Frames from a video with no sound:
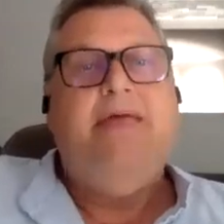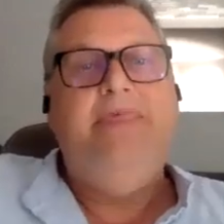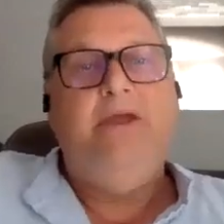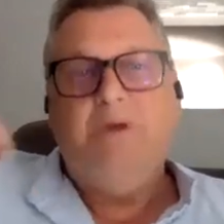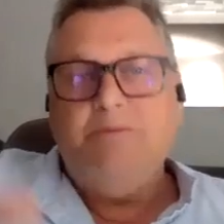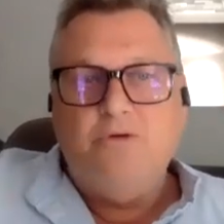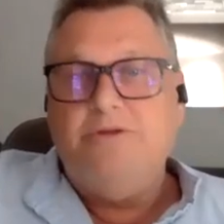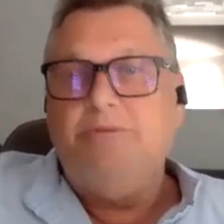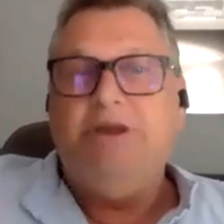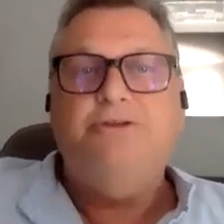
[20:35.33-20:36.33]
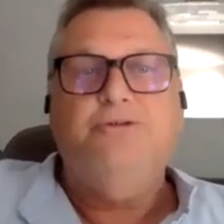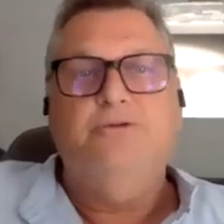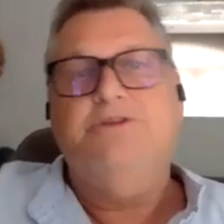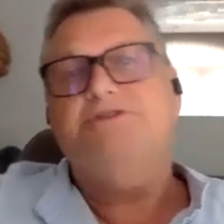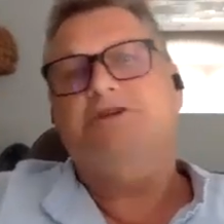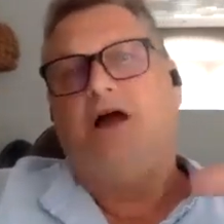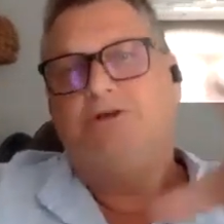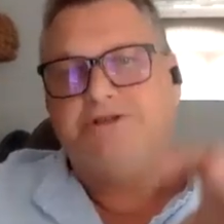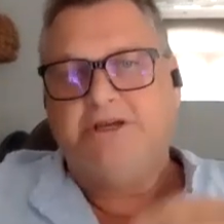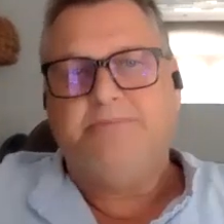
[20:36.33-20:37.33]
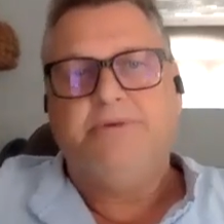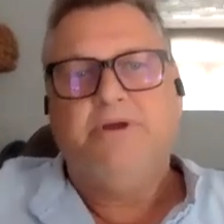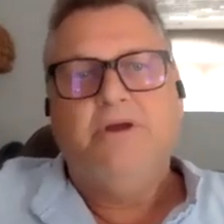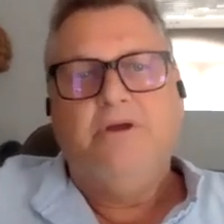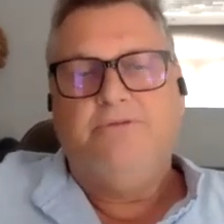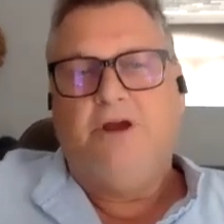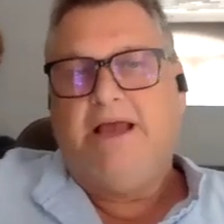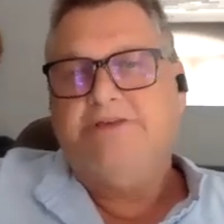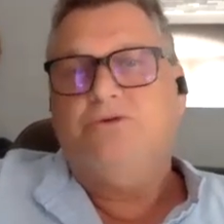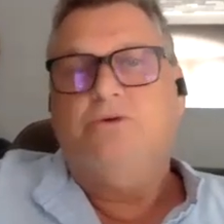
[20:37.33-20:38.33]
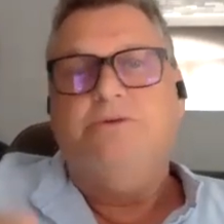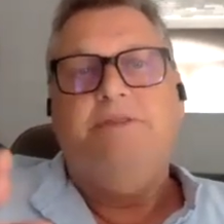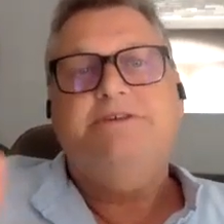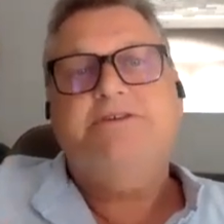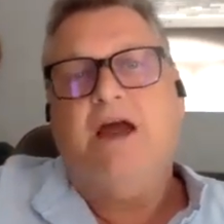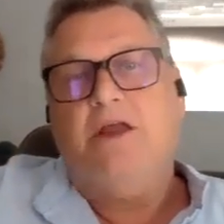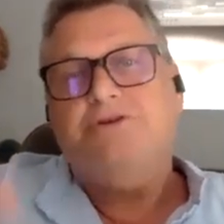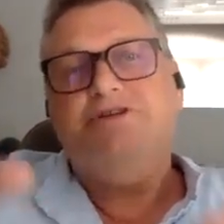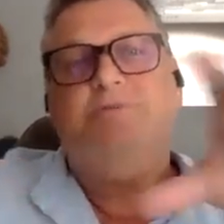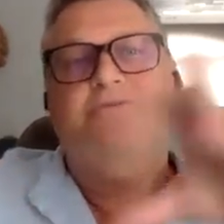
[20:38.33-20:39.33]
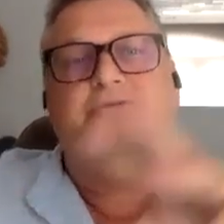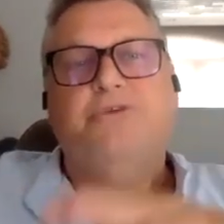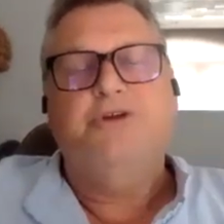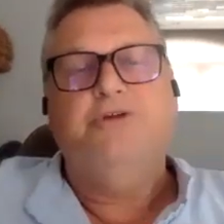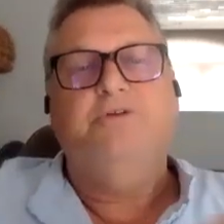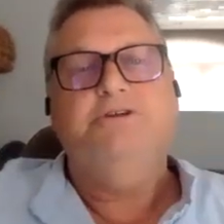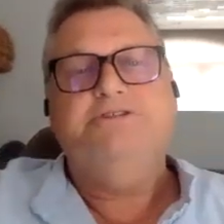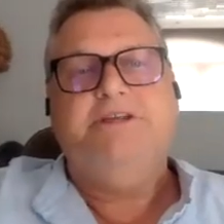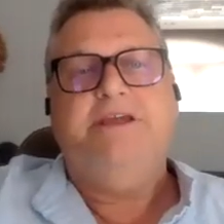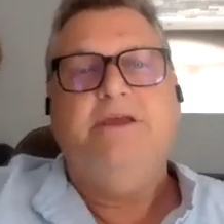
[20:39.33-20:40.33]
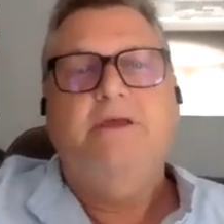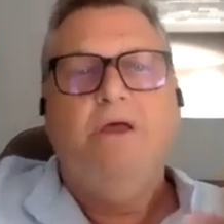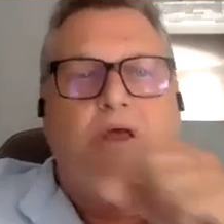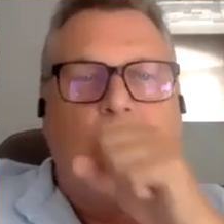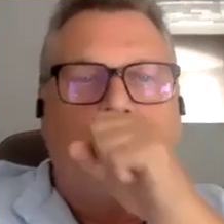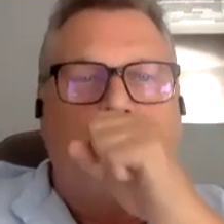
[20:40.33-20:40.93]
And then we move them into the scholarship for high school and then the scholarship for university.